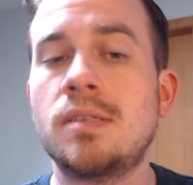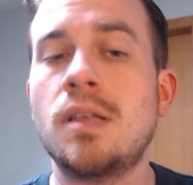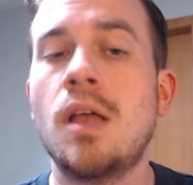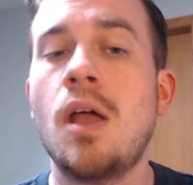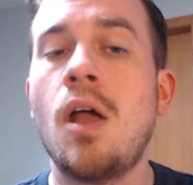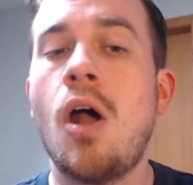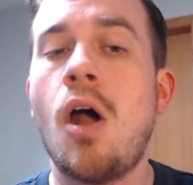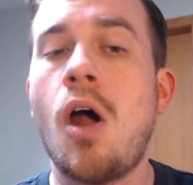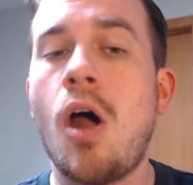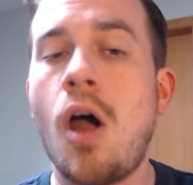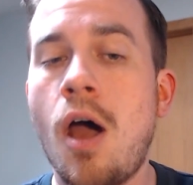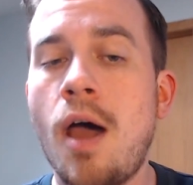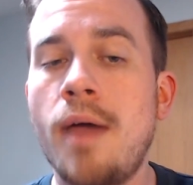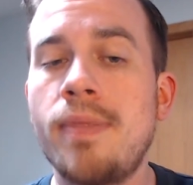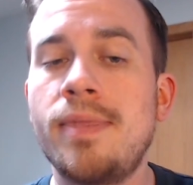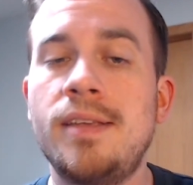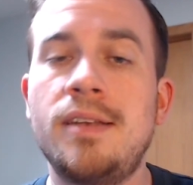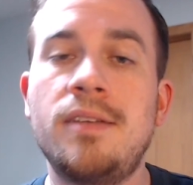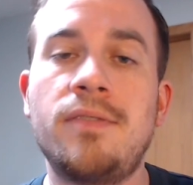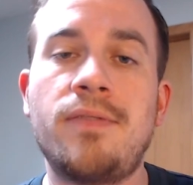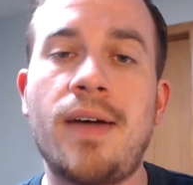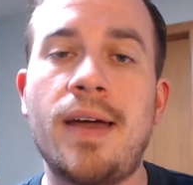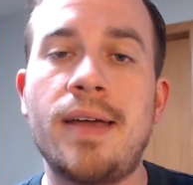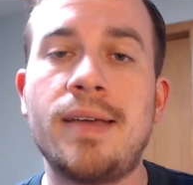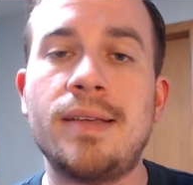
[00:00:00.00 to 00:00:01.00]
on the
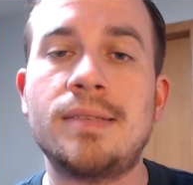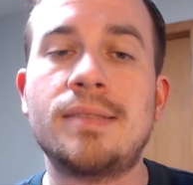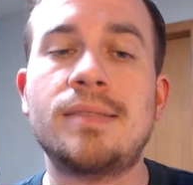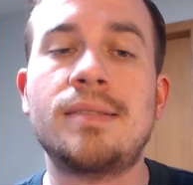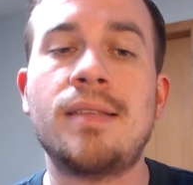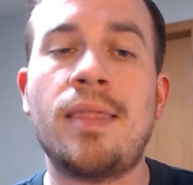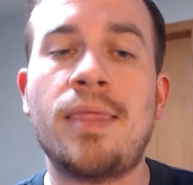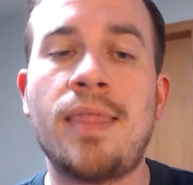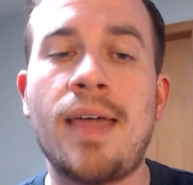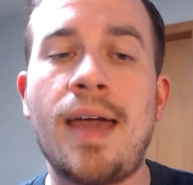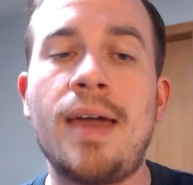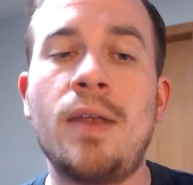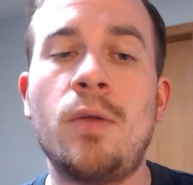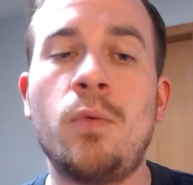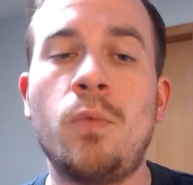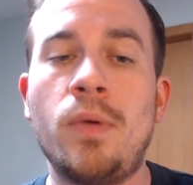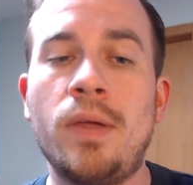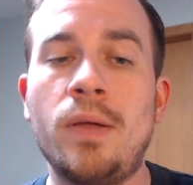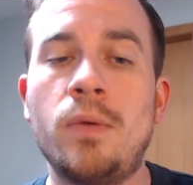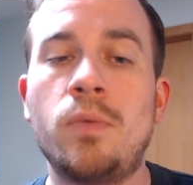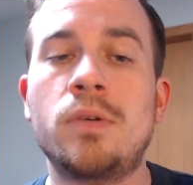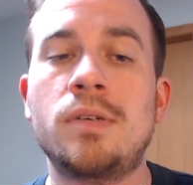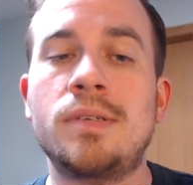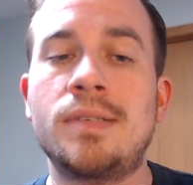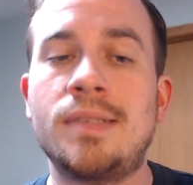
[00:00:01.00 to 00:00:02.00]
device that we
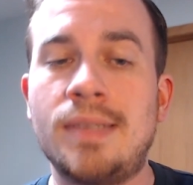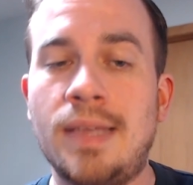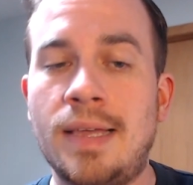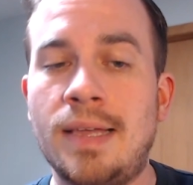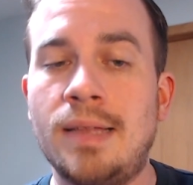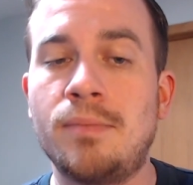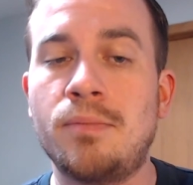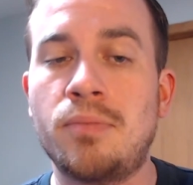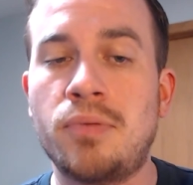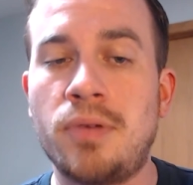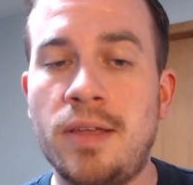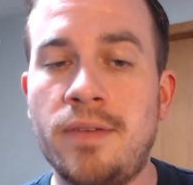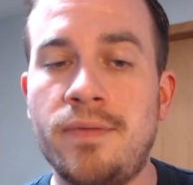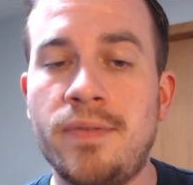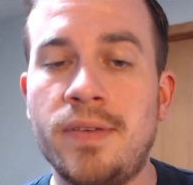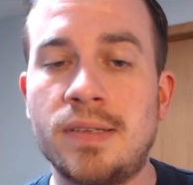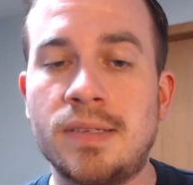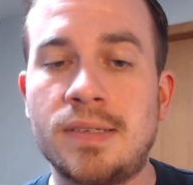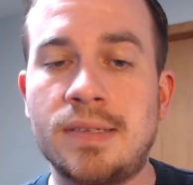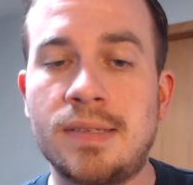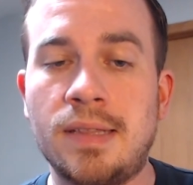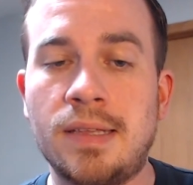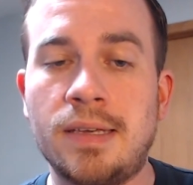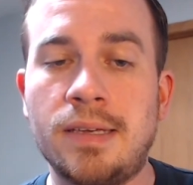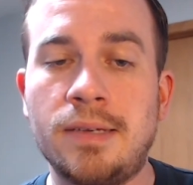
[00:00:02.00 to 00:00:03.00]
were seeing previously.